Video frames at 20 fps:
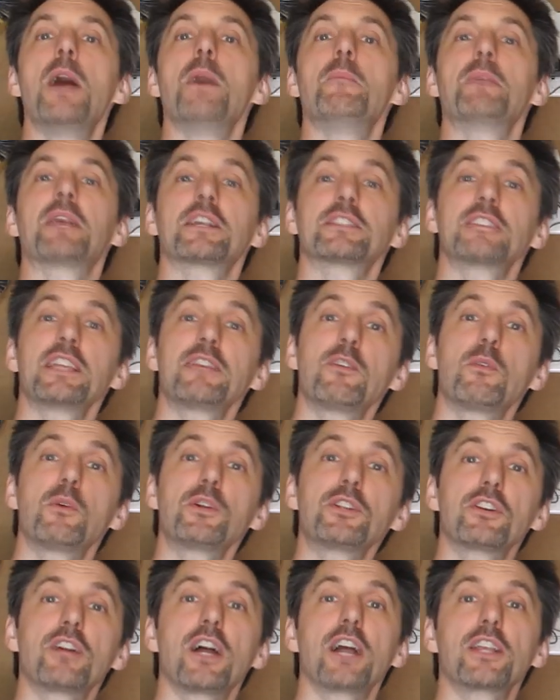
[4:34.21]
because even when
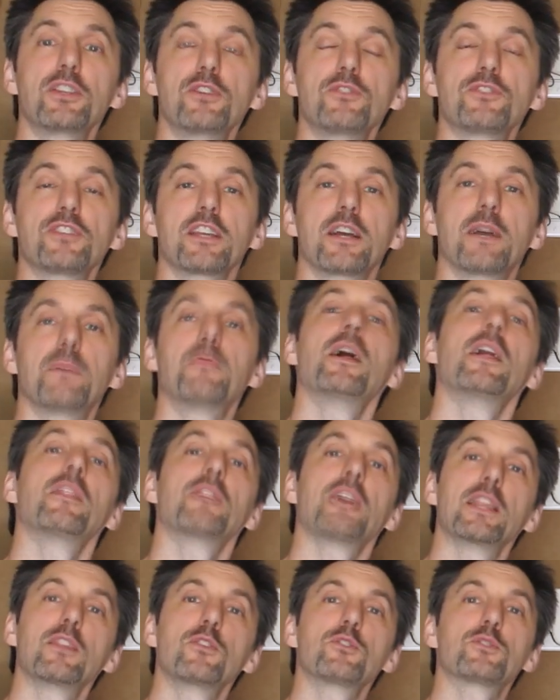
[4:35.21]
you're not using them,
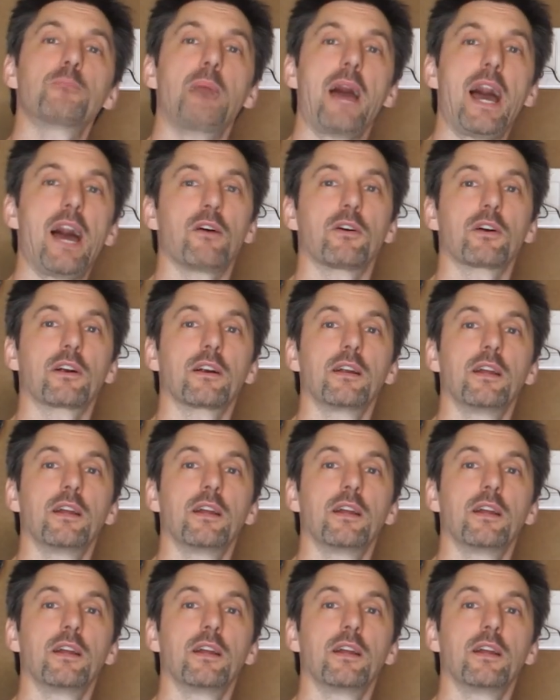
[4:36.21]
they lose power.